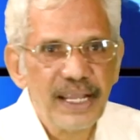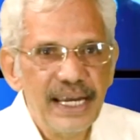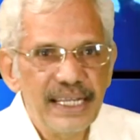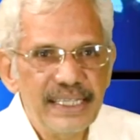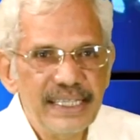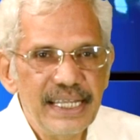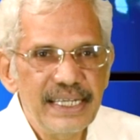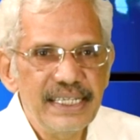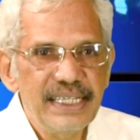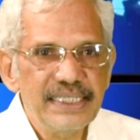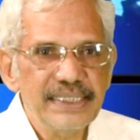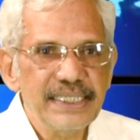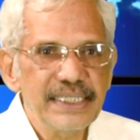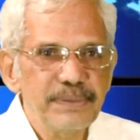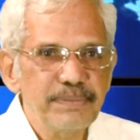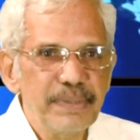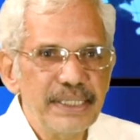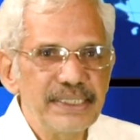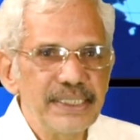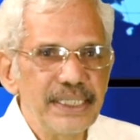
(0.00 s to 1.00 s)
and then this
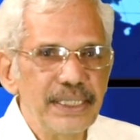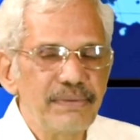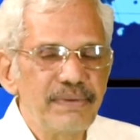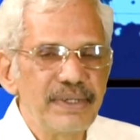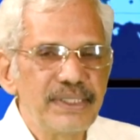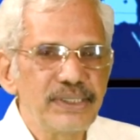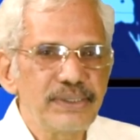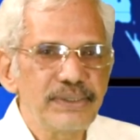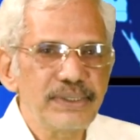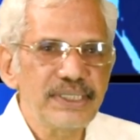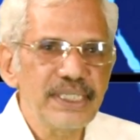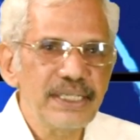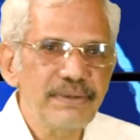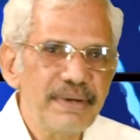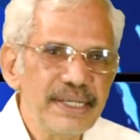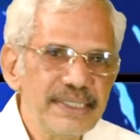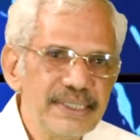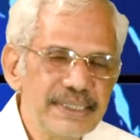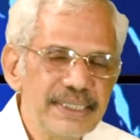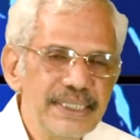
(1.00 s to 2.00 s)
is my sequence. So,
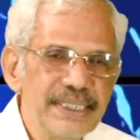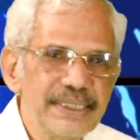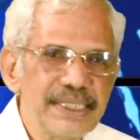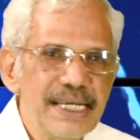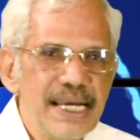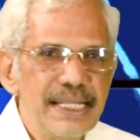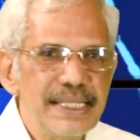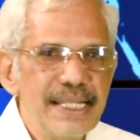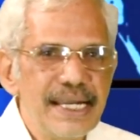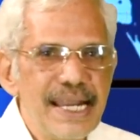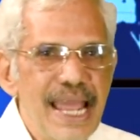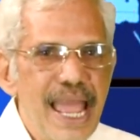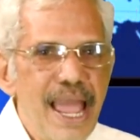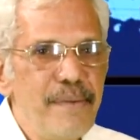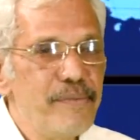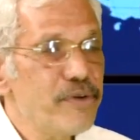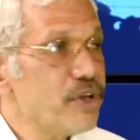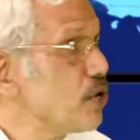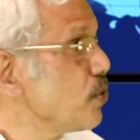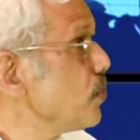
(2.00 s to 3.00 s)
sequence is that
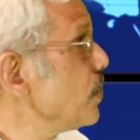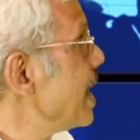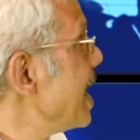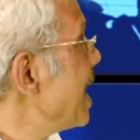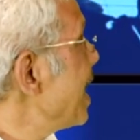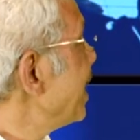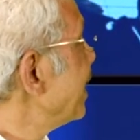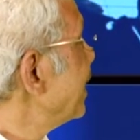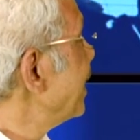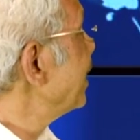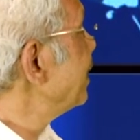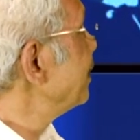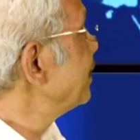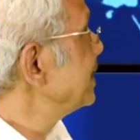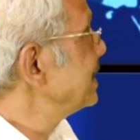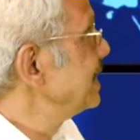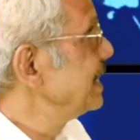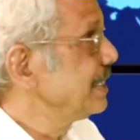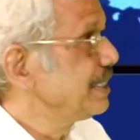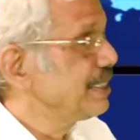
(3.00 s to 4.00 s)
MQL that you
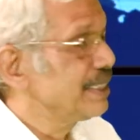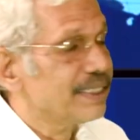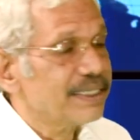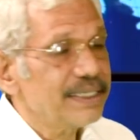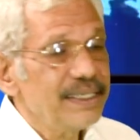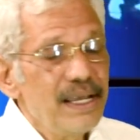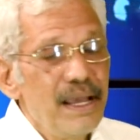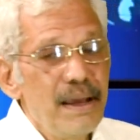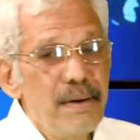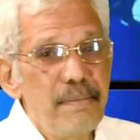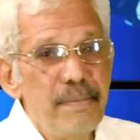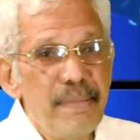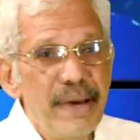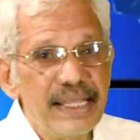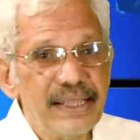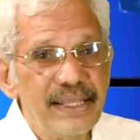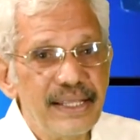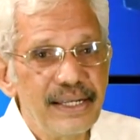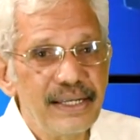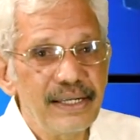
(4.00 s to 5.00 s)
see here,
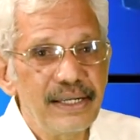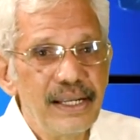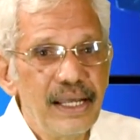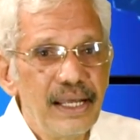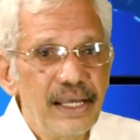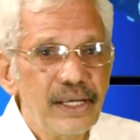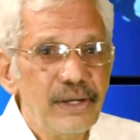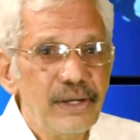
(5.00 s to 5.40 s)
methane,